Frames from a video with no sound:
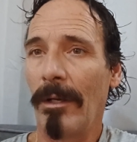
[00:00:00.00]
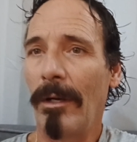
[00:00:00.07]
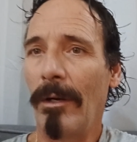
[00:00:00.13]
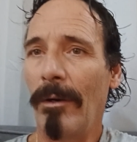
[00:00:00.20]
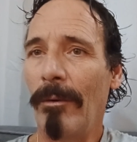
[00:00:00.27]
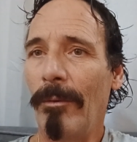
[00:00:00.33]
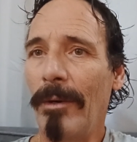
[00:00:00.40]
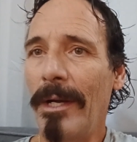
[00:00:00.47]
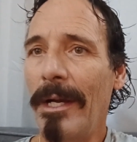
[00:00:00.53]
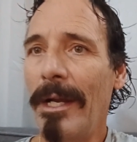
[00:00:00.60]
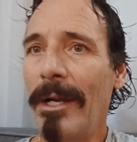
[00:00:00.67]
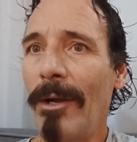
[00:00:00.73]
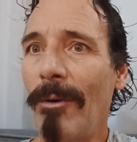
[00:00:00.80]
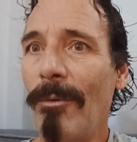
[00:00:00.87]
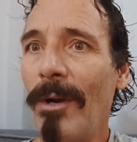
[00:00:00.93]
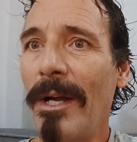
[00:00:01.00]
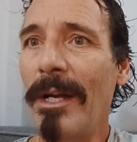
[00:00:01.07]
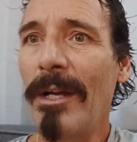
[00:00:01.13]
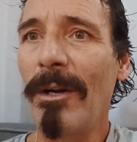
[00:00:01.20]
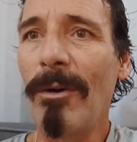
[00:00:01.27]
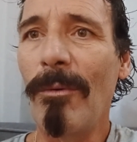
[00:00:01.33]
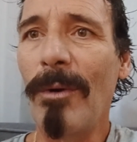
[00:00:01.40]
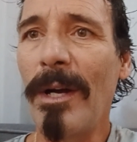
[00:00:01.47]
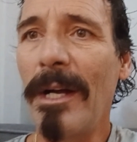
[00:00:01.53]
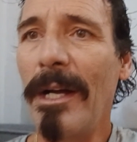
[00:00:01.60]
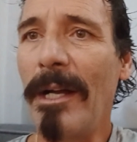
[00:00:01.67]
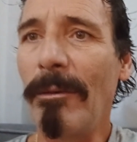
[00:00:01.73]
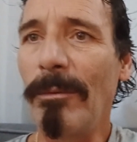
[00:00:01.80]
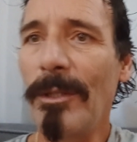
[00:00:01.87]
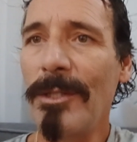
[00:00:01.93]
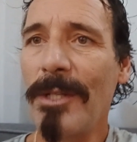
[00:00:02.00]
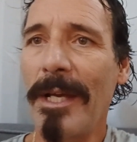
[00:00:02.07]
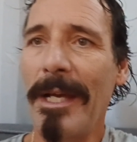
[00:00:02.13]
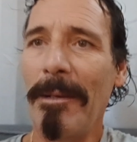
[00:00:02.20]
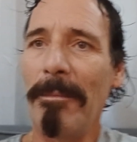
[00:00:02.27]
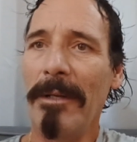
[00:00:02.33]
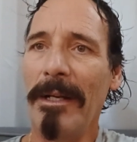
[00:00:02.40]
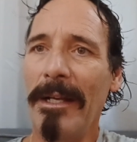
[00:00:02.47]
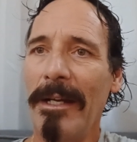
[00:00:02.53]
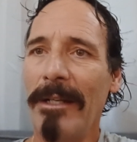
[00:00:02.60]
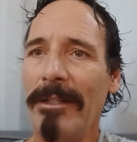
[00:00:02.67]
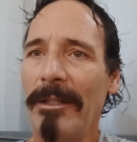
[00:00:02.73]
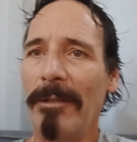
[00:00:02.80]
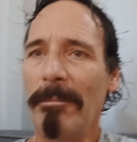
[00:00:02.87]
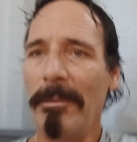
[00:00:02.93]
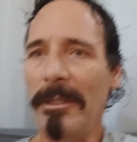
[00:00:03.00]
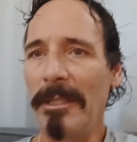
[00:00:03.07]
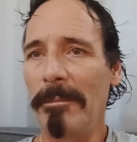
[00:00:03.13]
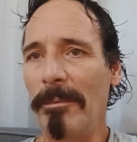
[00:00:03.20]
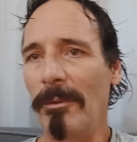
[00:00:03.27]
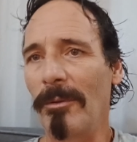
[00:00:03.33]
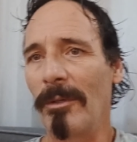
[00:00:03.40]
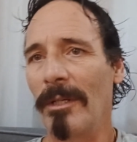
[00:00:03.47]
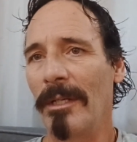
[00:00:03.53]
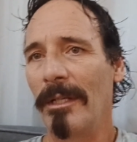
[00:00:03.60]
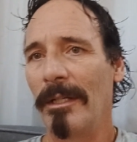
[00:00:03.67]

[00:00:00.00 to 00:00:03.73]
All right, all right, all right. What's happening out there, people?